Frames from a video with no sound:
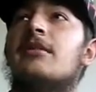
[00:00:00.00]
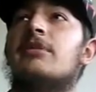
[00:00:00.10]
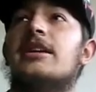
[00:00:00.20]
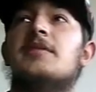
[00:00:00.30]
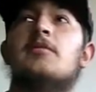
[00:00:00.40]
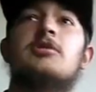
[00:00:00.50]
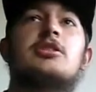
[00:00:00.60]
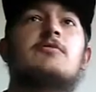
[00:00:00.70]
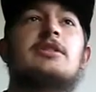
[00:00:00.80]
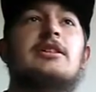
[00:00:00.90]
But even when
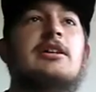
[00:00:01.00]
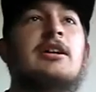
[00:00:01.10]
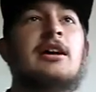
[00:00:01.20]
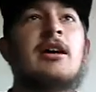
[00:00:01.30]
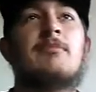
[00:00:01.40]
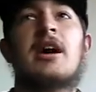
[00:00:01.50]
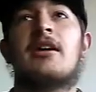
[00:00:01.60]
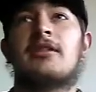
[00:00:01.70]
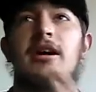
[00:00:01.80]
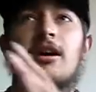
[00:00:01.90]
you read
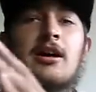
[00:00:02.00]
about